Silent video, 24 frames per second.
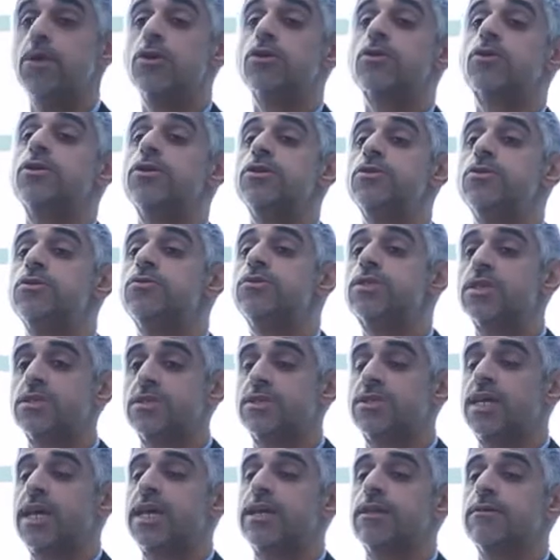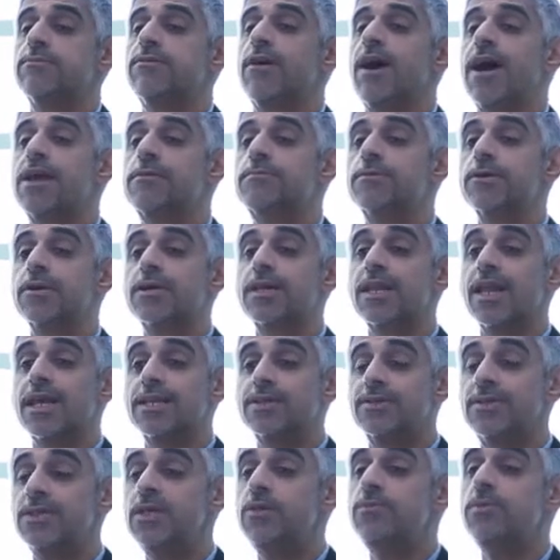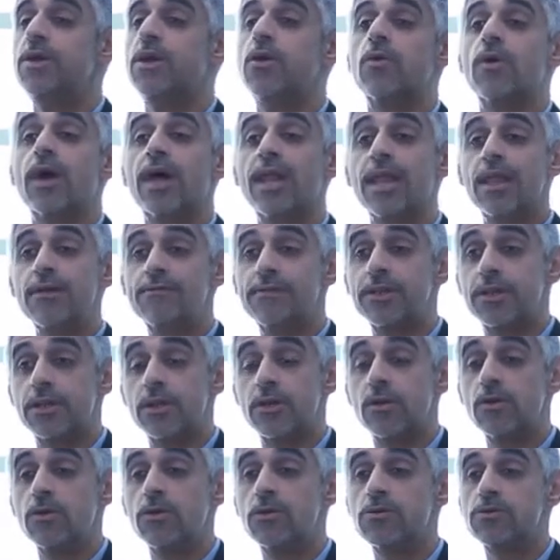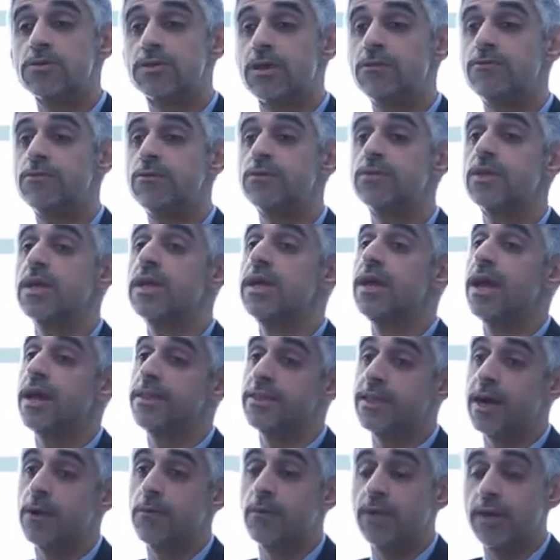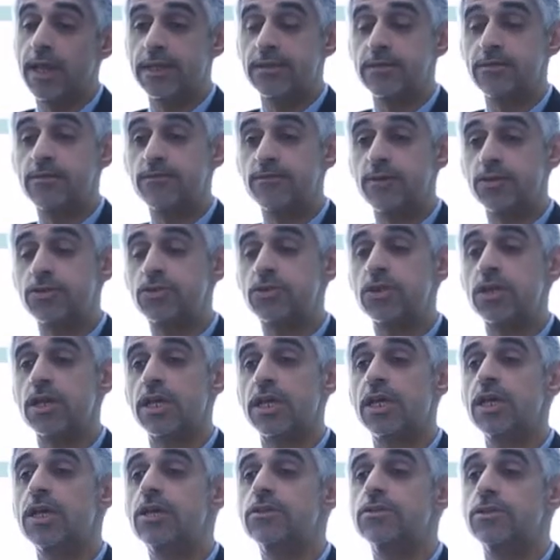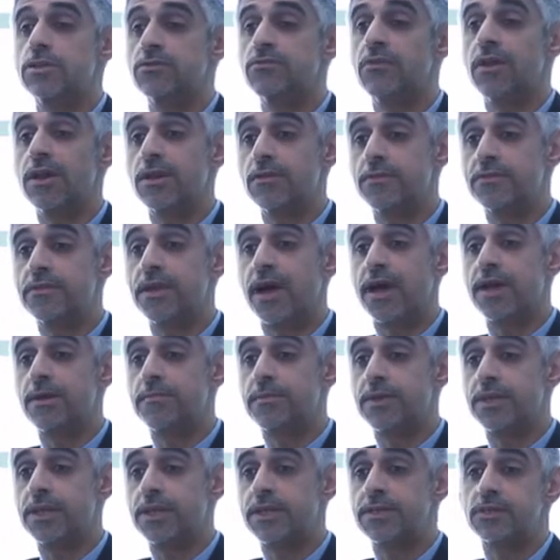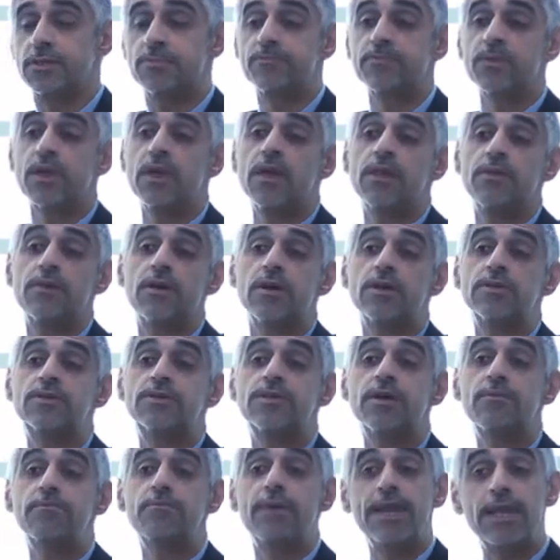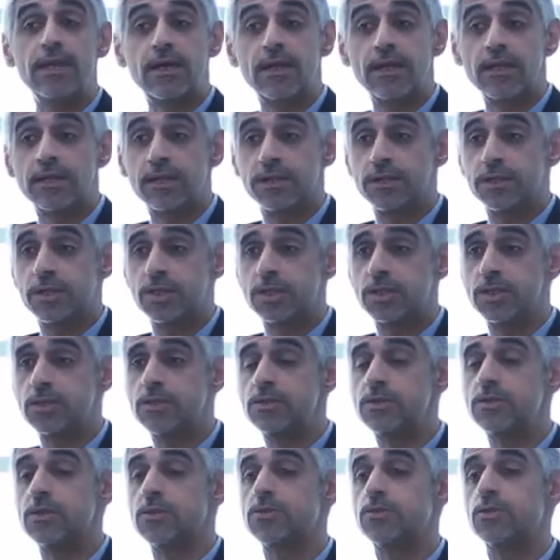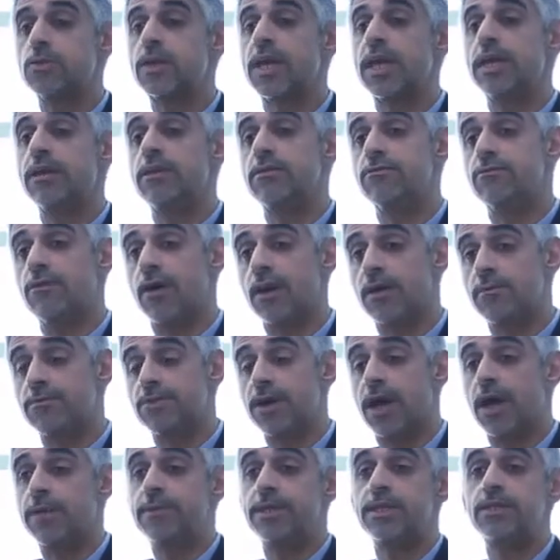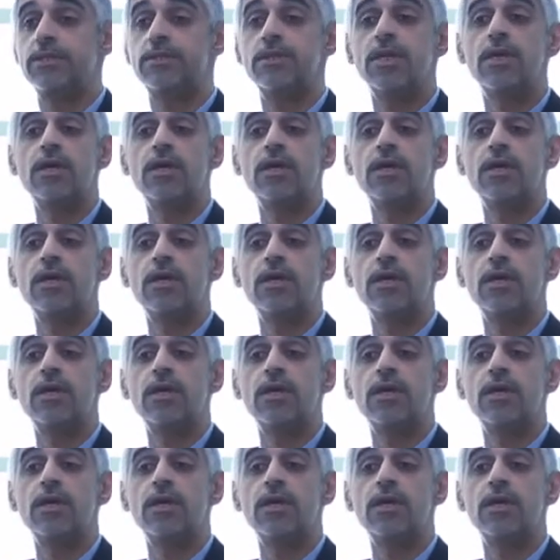could induce a state of hyperglycemia or elevated glucose levels, and that will end eventually to develop diabetes. There are some medical conditions also can develop diabetes.